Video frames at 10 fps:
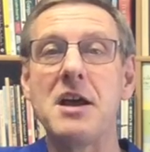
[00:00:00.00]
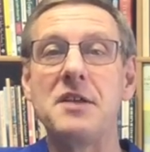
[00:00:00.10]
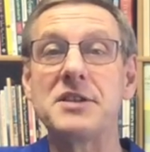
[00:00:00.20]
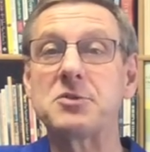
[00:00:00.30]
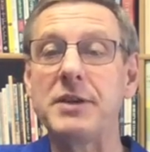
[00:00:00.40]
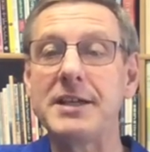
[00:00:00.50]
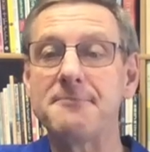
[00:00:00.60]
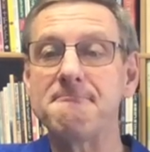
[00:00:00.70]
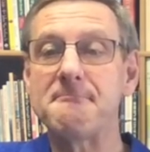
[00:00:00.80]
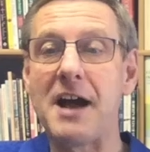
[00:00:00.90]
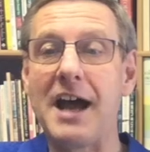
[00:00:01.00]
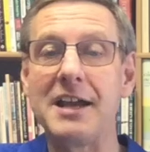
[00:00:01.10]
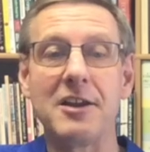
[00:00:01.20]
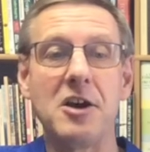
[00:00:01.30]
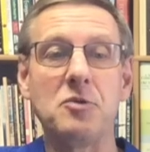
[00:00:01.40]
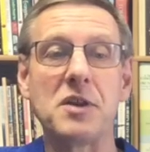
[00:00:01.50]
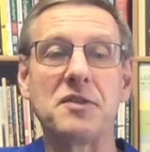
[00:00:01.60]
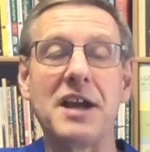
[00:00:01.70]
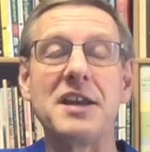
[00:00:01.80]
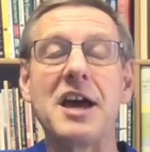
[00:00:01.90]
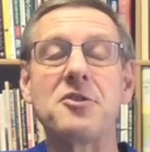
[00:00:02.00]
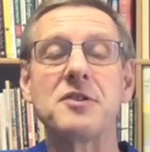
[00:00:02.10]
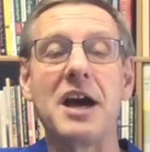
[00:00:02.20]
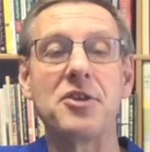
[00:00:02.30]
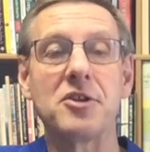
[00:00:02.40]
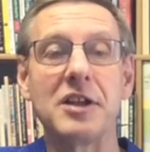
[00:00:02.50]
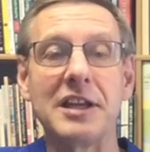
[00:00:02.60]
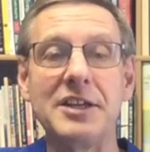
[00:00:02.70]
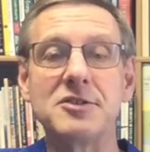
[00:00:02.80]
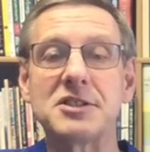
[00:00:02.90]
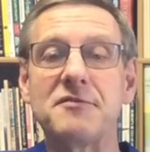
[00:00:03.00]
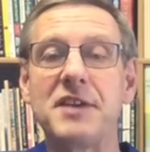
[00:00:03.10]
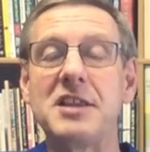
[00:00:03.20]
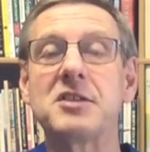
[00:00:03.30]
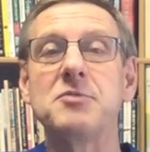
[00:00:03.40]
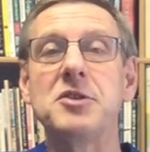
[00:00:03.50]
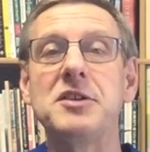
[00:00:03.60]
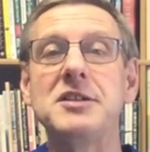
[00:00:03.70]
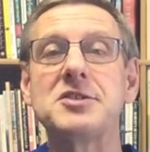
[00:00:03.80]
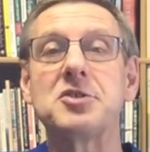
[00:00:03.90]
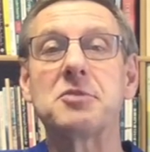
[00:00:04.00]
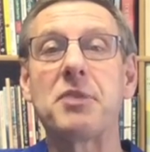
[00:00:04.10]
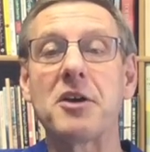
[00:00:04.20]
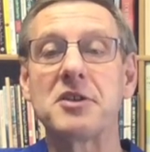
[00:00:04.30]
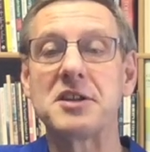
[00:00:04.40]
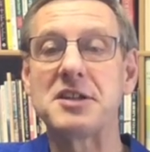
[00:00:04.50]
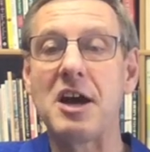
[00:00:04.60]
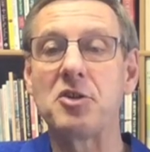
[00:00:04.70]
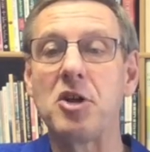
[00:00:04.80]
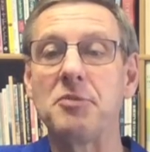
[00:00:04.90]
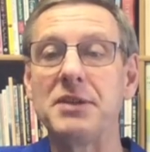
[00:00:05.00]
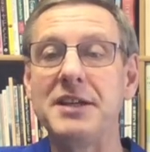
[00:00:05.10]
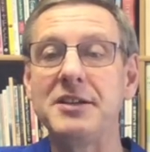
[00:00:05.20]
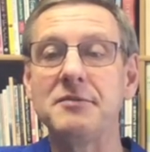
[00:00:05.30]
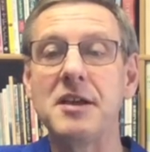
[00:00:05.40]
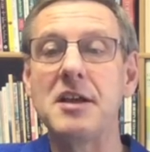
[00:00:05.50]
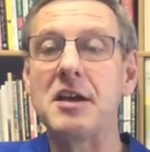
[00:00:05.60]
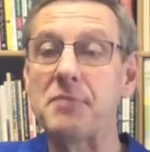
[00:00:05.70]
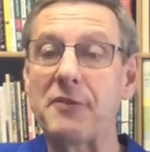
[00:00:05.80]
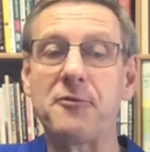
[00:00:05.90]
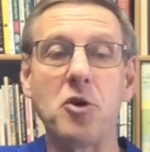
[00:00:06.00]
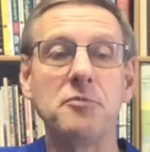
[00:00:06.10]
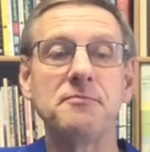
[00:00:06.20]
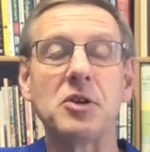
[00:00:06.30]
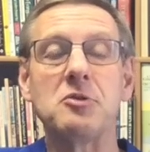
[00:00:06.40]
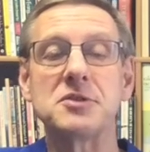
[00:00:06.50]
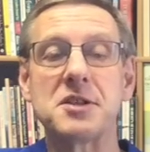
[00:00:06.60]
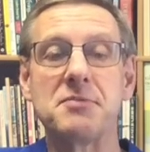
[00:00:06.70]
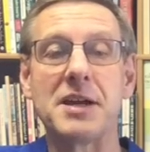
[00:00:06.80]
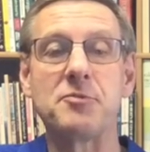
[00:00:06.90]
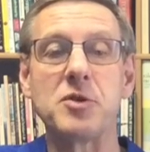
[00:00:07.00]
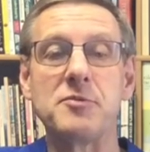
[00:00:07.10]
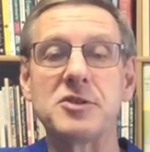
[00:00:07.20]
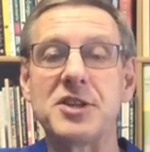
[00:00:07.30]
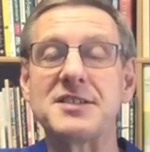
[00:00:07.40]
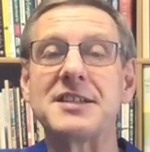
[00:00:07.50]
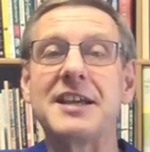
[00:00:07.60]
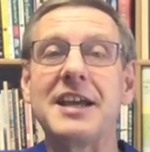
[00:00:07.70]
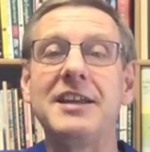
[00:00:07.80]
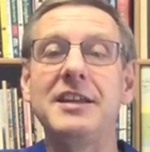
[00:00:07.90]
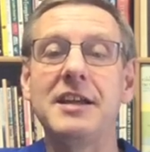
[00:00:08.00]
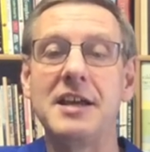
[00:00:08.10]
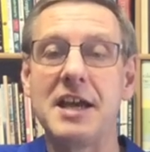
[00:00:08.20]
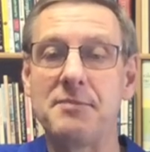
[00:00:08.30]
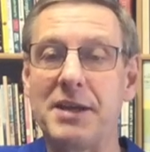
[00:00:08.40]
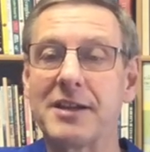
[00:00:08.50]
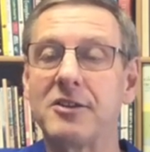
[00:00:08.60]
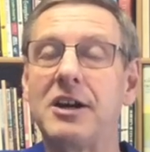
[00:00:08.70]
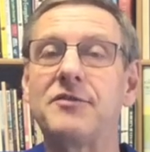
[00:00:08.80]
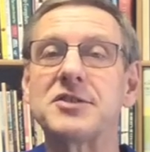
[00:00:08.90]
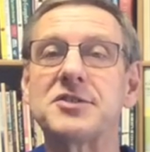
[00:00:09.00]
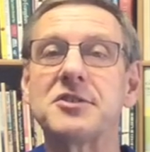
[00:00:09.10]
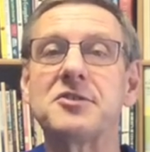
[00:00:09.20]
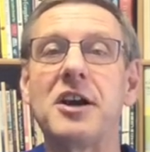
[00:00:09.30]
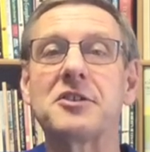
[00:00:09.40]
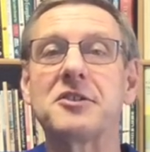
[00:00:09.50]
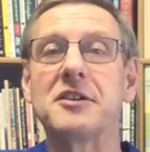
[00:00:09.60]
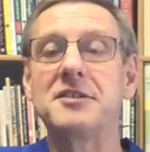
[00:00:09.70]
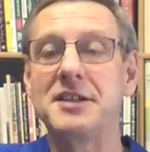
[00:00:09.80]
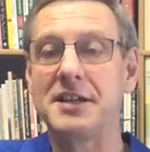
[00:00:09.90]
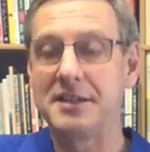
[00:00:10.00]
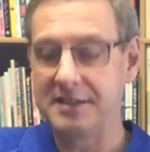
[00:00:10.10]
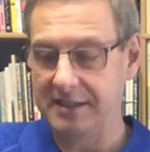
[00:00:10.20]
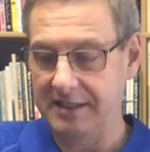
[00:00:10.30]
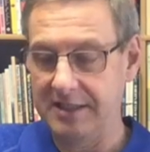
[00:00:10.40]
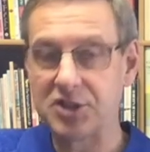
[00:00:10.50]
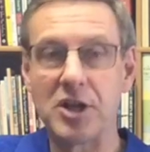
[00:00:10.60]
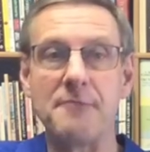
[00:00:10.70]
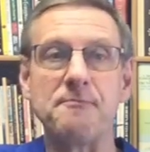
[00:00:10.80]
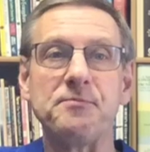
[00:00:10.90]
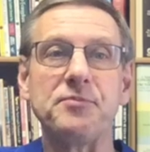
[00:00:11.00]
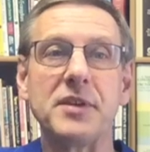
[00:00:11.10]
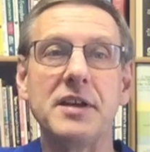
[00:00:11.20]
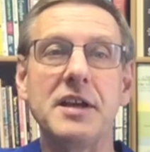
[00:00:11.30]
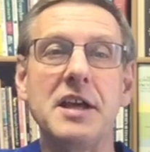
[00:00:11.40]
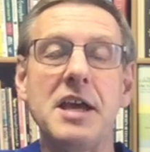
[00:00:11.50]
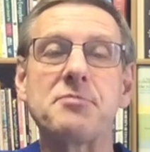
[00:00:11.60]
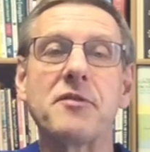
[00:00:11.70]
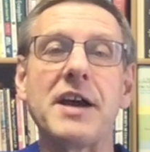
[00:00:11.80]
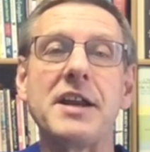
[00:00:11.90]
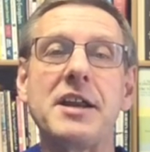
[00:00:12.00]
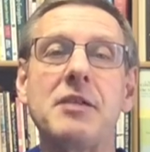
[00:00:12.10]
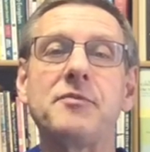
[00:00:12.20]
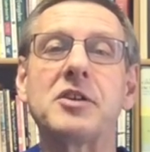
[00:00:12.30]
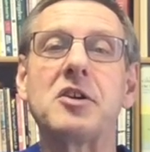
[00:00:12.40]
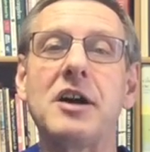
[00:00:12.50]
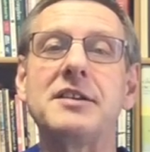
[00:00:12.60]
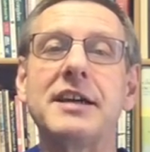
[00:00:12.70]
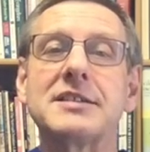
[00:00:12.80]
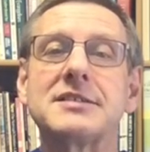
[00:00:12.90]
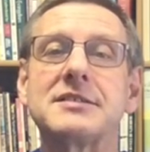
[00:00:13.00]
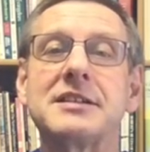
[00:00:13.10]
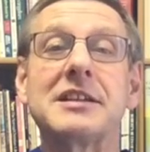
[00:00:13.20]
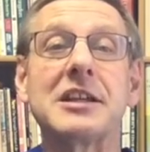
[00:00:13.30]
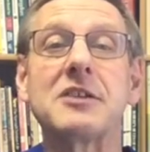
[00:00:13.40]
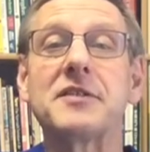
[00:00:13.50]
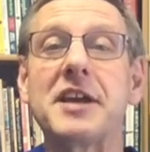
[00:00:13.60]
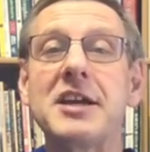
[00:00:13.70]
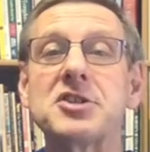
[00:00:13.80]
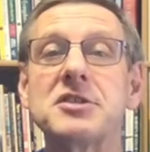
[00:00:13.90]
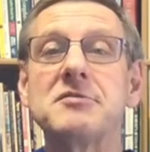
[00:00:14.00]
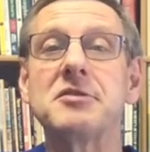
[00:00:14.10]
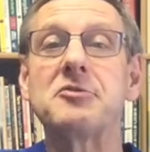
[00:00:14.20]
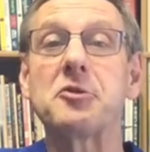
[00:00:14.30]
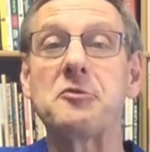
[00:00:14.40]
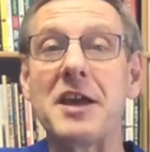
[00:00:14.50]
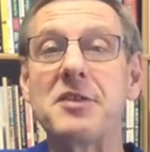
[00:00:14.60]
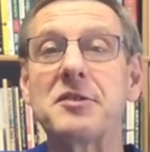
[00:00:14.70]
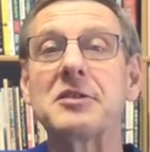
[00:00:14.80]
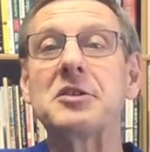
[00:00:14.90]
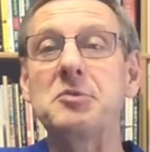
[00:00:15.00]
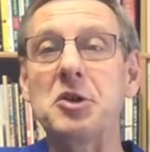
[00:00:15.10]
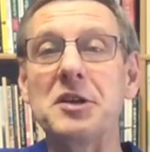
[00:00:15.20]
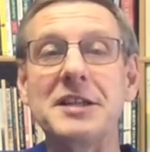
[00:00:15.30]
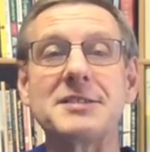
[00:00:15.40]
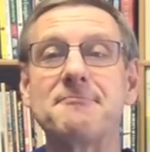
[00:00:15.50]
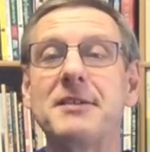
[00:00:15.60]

This week, I, along with 900 other leaders of faith communities, took part in a town hall meeting by phone hosted by Premier Jason Kenney and Medical Officer Dr. Dina Hinshaw. It provided helpful context and clarification for faith communities.